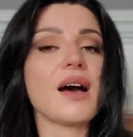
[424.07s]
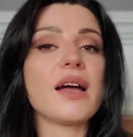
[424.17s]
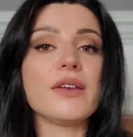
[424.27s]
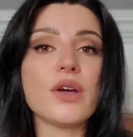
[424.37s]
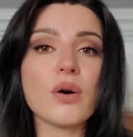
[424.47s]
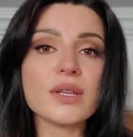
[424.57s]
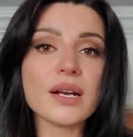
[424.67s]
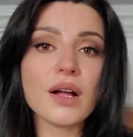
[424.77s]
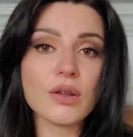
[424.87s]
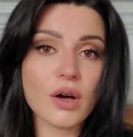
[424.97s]
I know
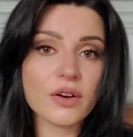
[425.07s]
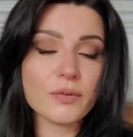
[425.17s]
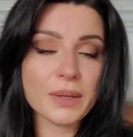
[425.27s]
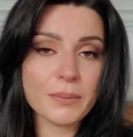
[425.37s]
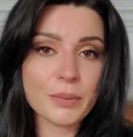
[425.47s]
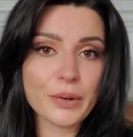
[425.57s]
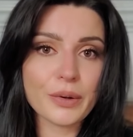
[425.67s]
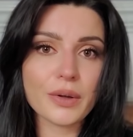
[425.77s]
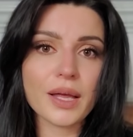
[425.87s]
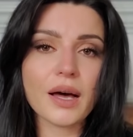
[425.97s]
that a lot of
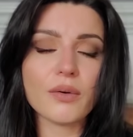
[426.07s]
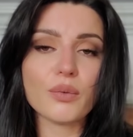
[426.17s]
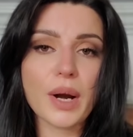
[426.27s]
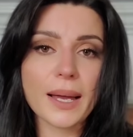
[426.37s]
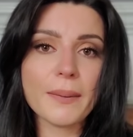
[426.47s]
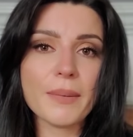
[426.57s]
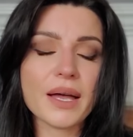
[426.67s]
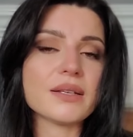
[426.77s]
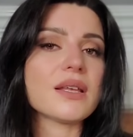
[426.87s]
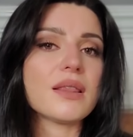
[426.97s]
people
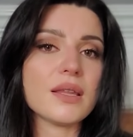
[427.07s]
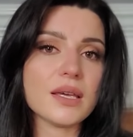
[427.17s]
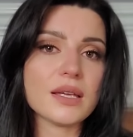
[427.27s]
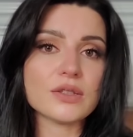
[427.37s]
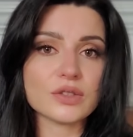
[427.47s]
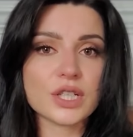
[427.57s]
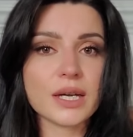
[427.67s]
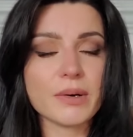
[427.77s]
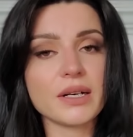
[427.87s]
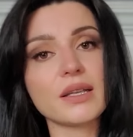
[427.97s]
recommend the Dolce
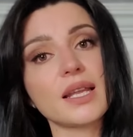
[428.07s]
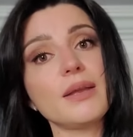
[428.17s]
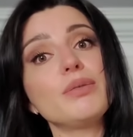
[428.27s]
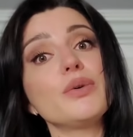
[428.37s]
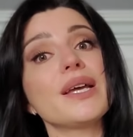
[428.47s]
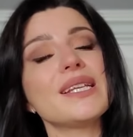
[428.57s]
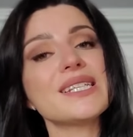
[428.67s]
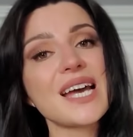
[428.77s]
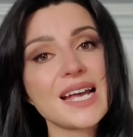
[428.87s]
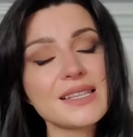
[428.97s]
Gabbana Light Blue
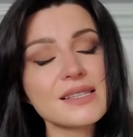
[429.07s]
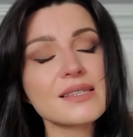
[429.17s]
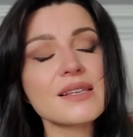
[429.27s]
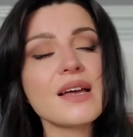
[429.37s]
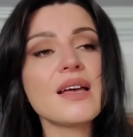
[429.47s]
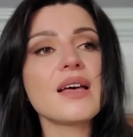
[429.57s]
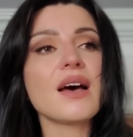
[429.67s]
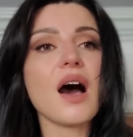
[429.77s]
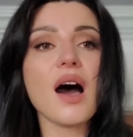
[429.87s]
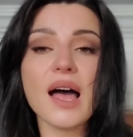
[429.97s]
Intense
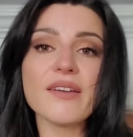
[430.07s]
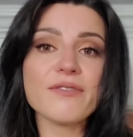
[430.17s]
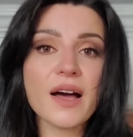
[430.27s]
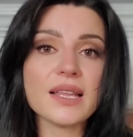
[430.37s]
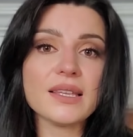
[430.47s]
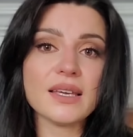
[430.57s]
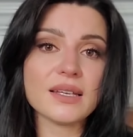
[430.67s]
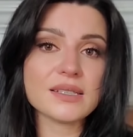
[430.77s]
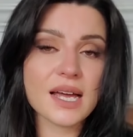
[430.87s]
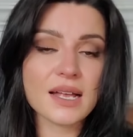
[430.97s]
I find the
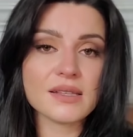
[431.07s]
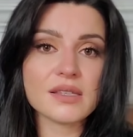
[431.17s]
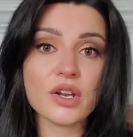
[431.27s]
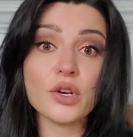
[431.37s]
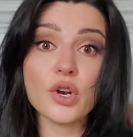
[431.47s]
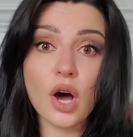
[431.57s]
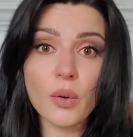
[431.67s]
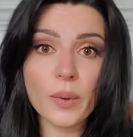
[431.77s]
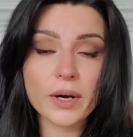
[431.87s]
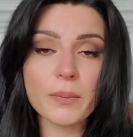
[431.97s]
Intense
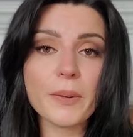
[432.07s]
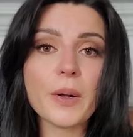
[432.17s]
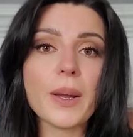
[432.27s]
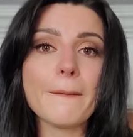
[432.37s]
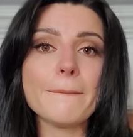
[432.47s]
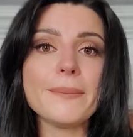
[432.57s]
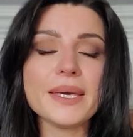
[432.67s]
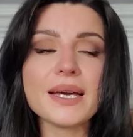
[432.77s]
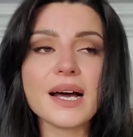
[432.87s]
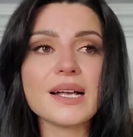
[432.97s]
not wearable
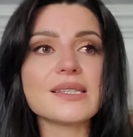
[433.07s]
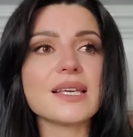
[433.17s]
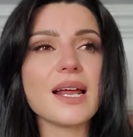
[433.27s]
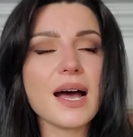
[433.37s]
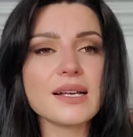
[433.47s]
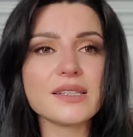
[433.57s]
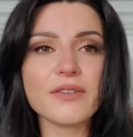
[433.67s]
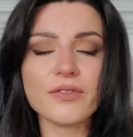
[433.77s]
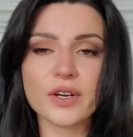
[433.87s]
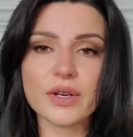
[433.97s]
because it has a
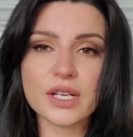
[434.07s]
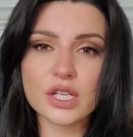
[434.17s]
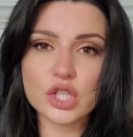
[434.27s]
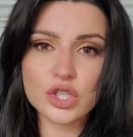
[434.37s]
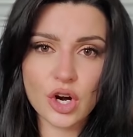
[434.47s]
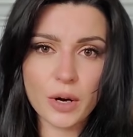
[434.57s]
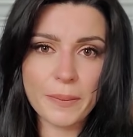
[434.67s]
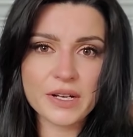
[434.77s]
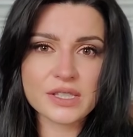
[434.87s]
very sharp,